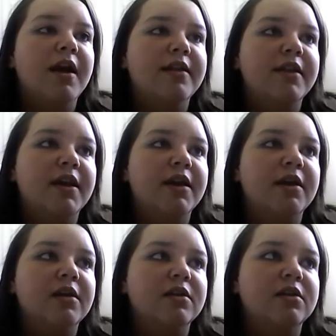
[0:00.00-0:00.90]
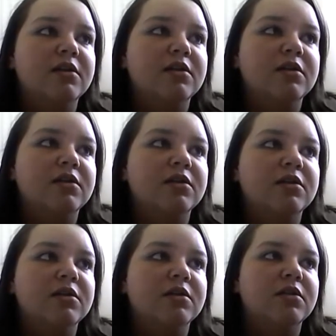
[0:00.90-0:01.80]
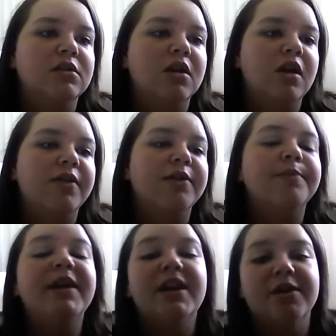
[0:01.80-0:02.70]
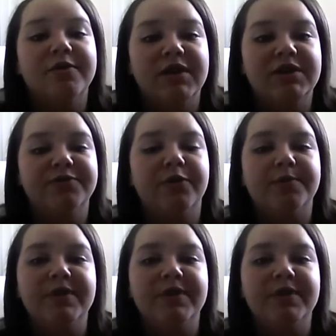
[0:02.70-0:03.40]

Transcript: And then the media release form.